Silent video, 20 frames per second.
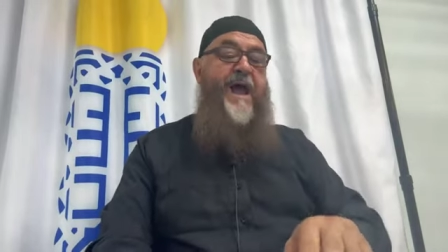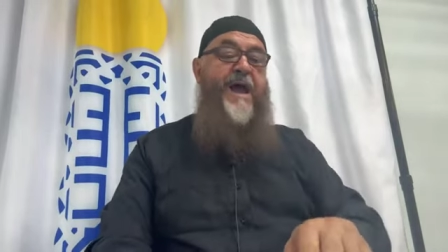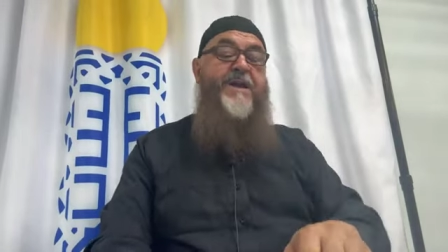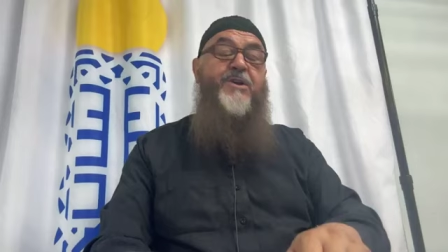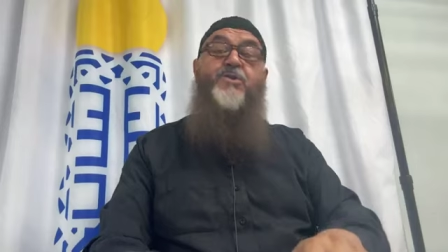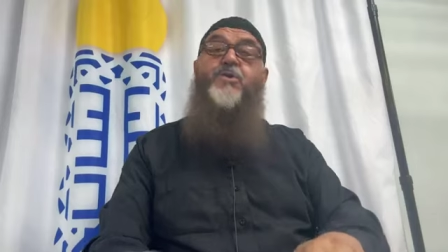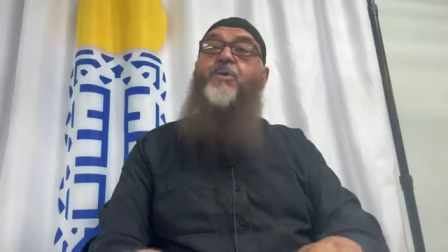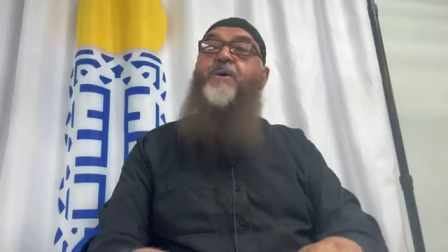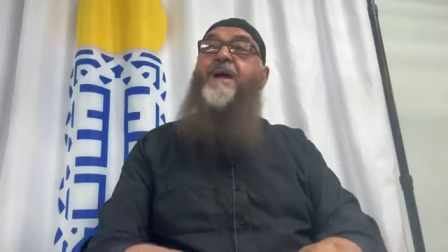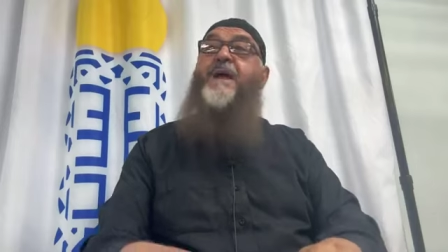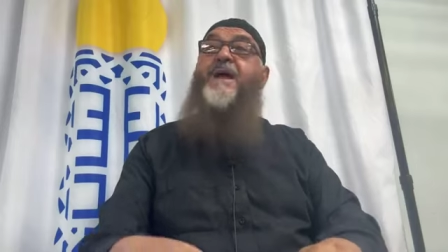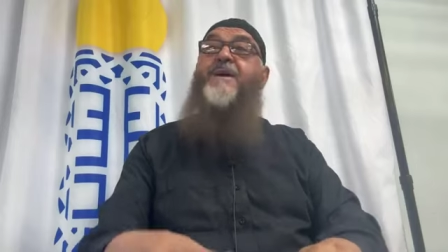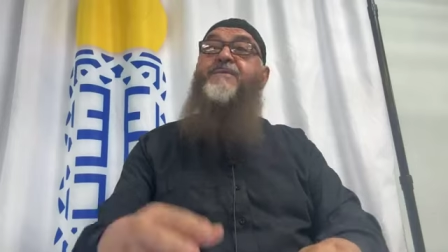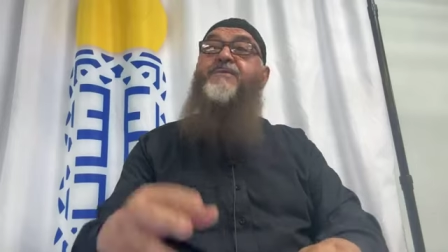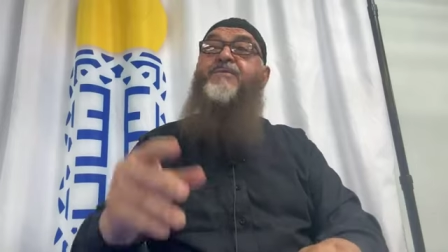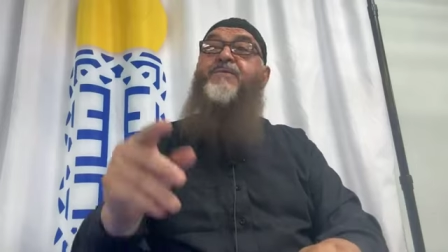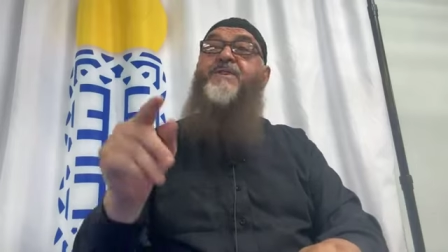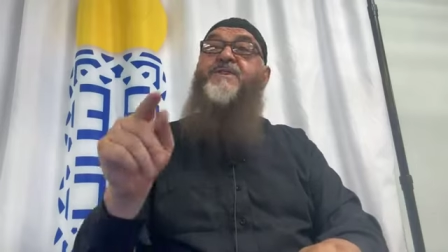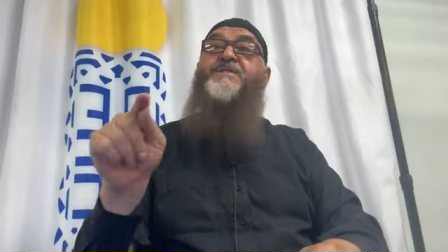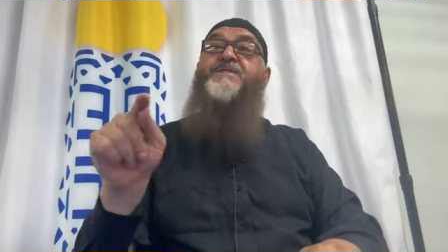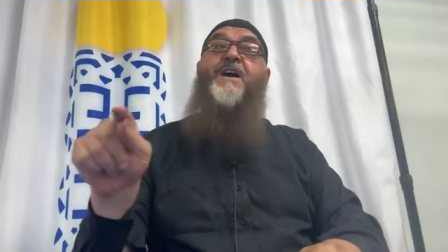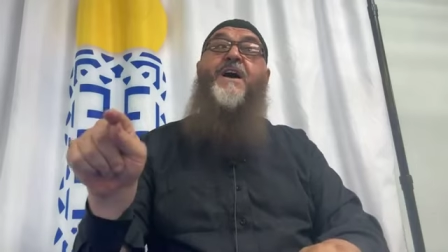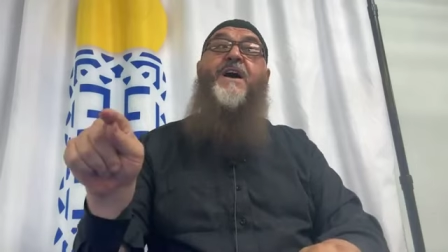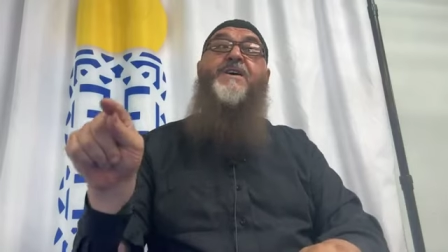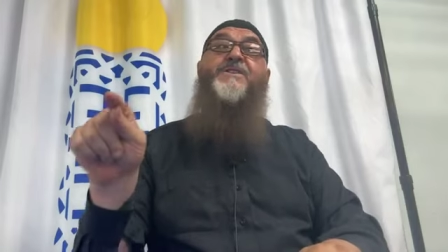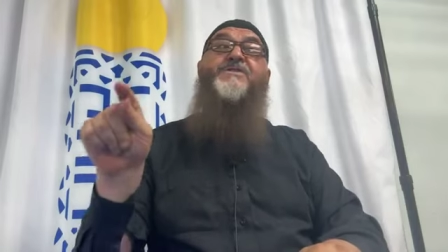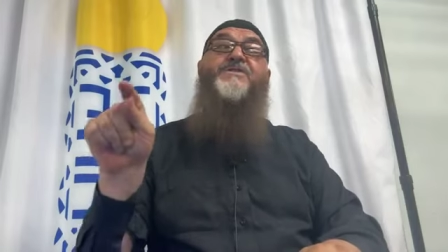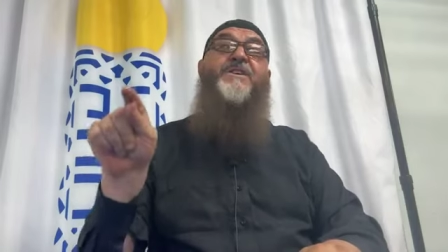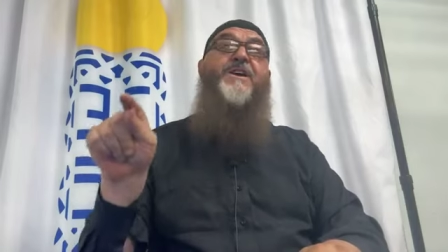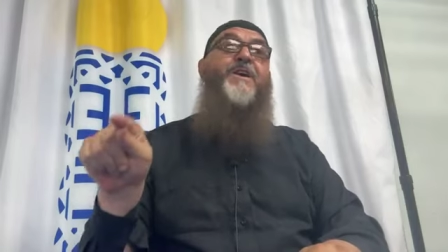and to
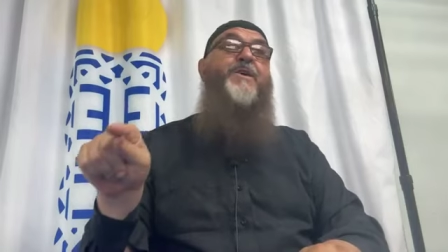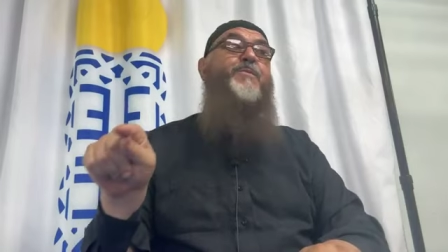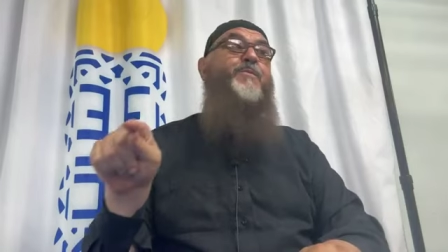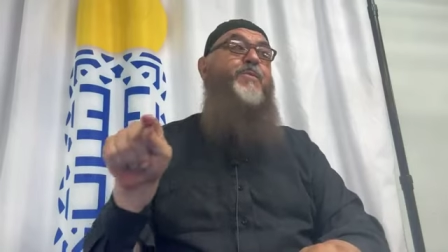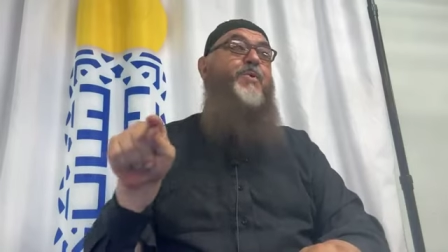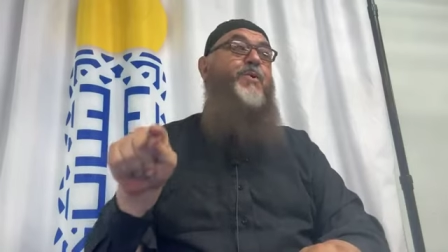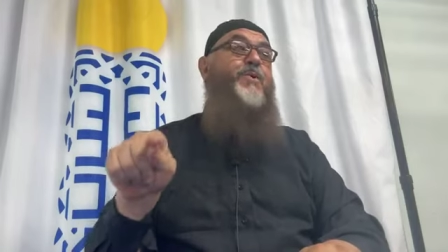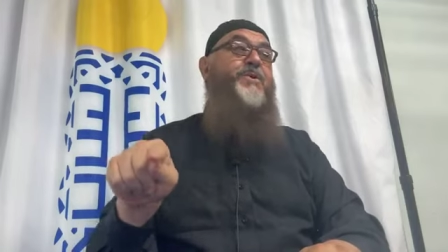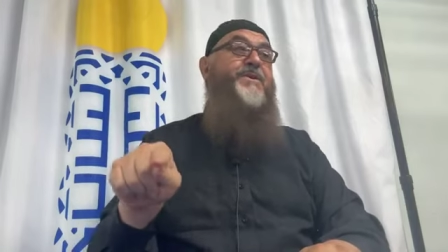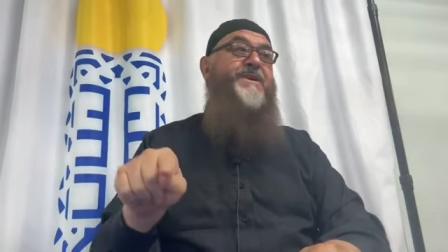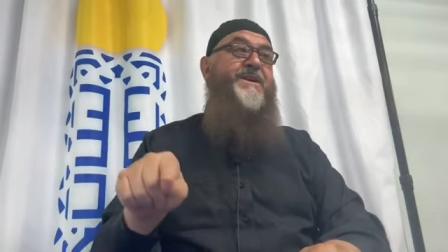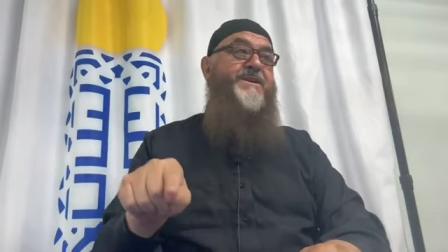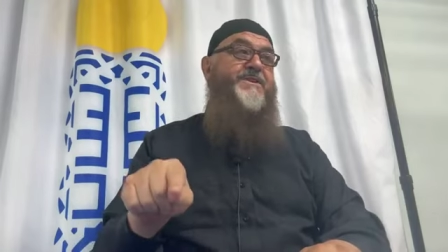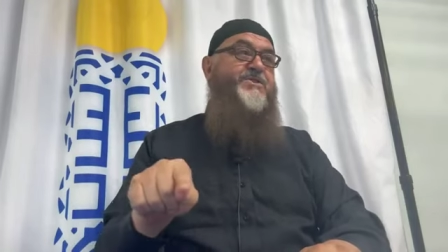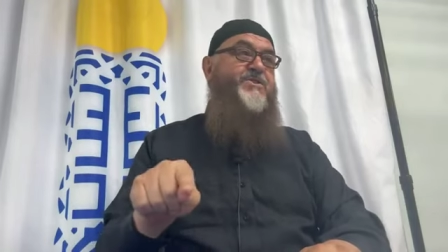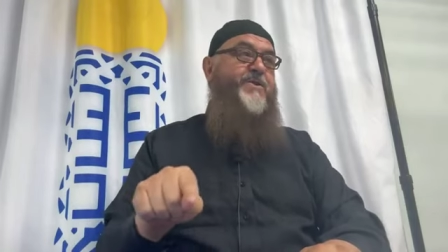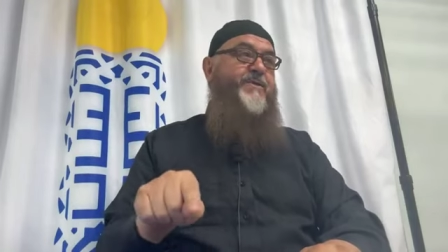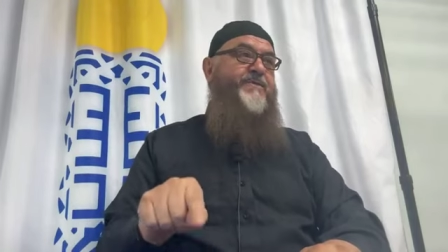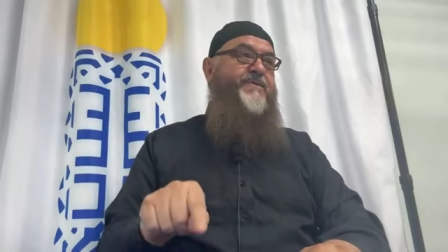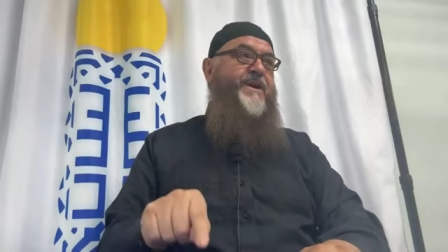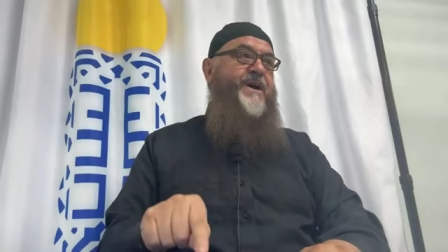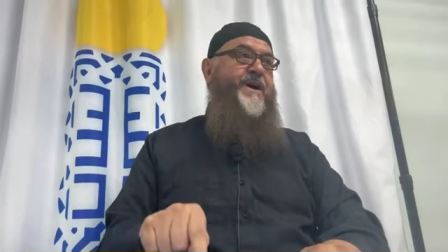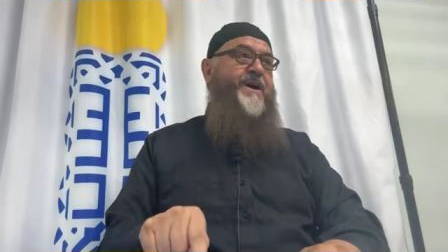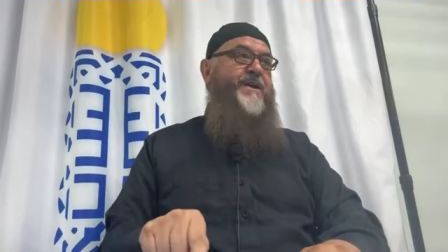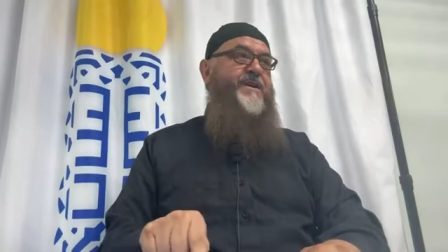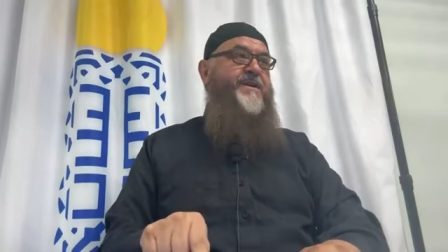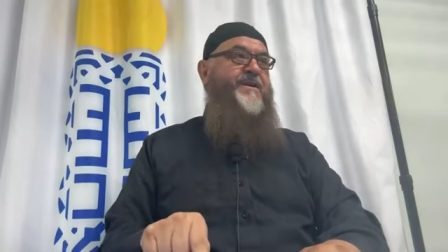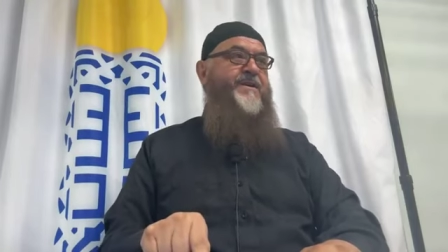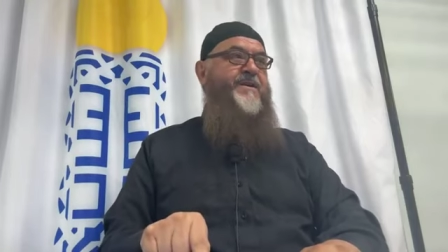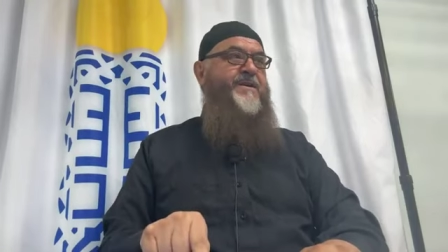emphasize the importance of
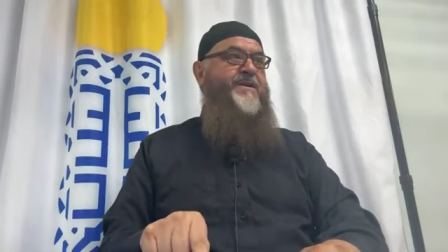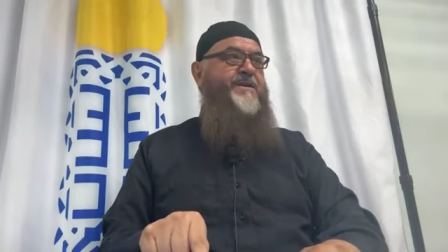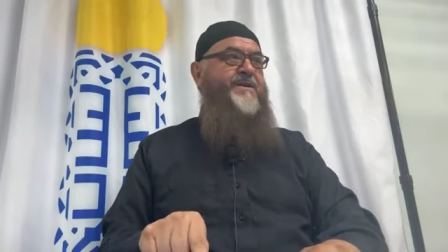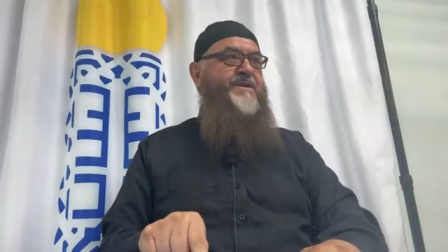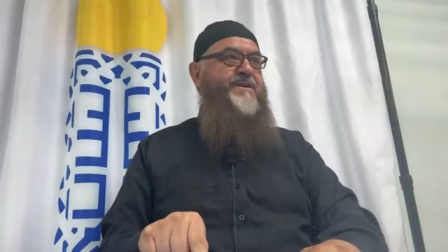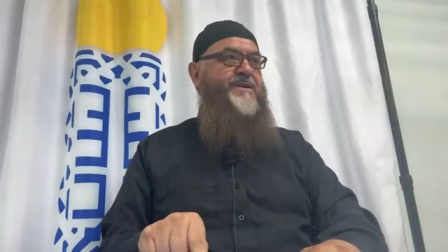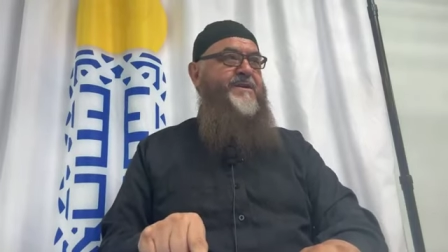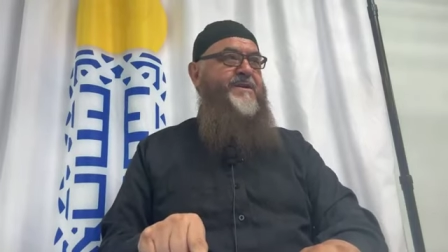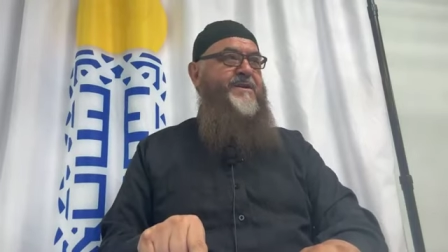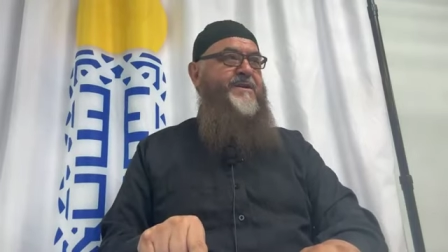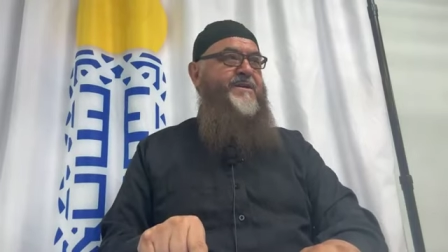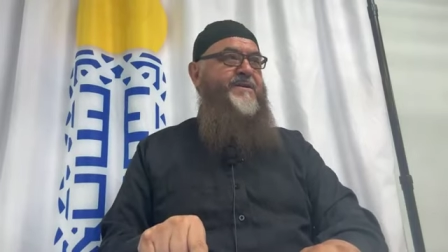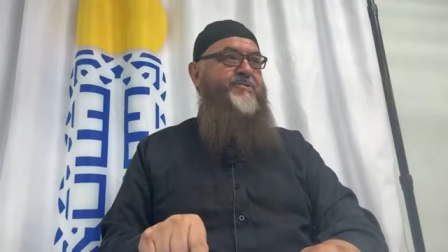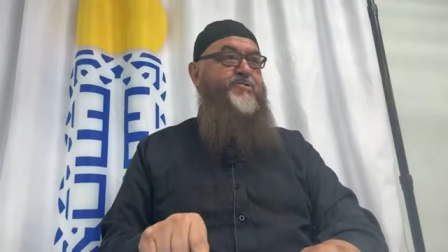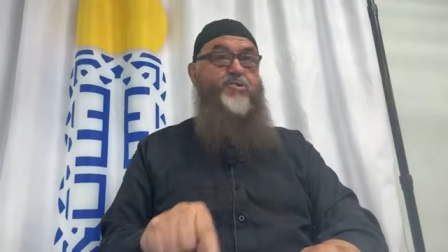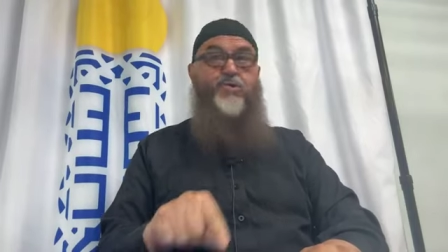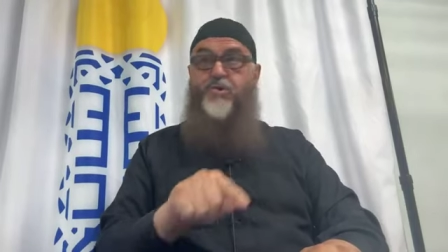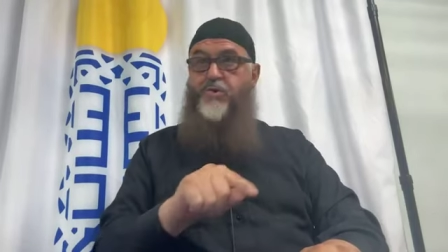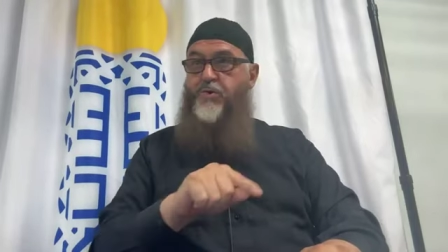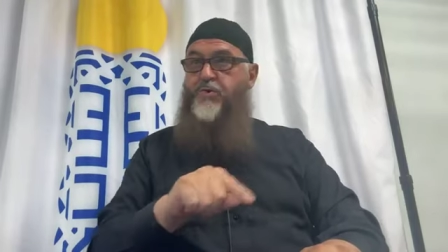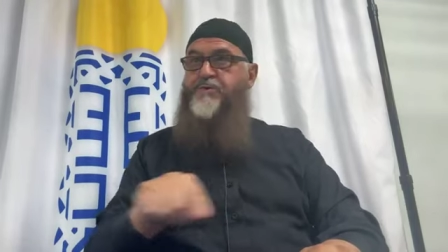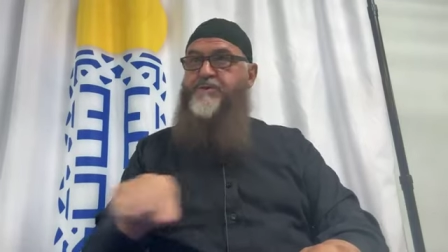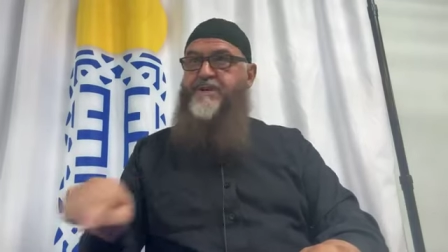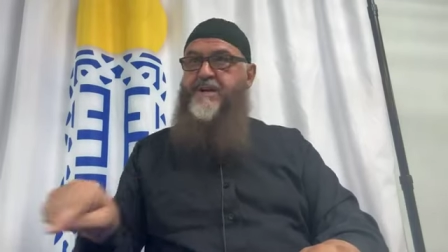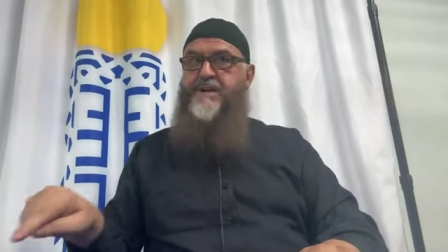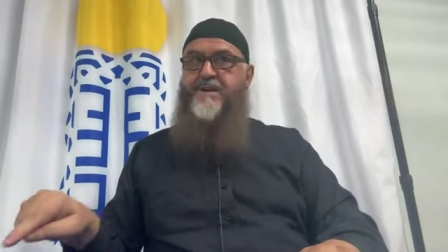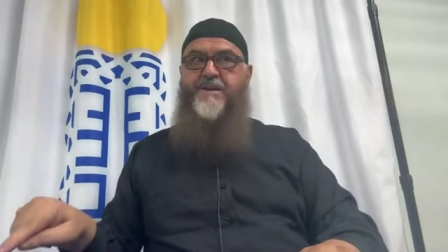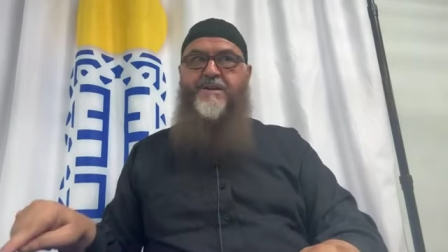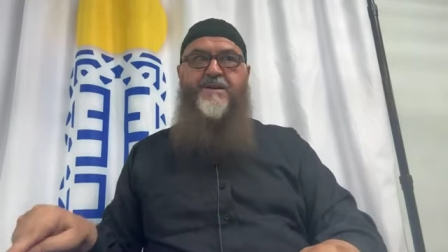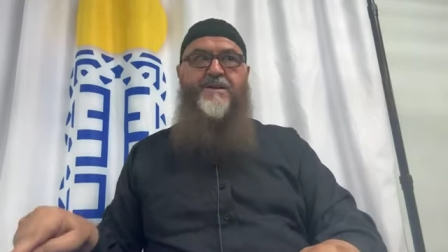that to
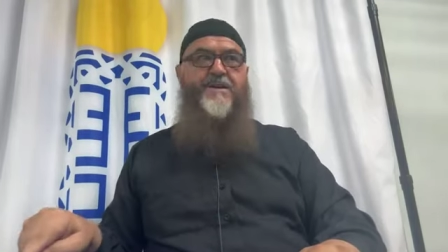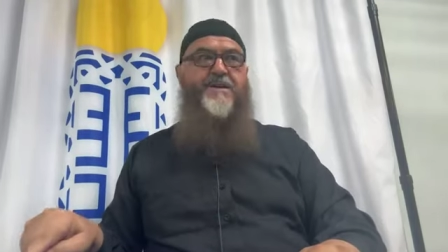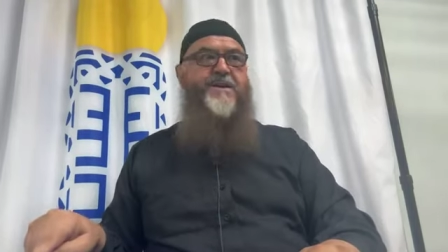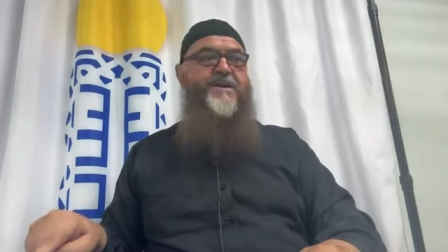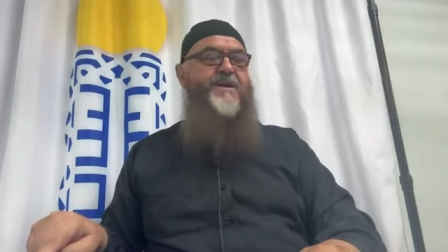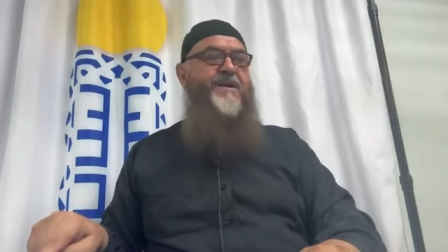use it.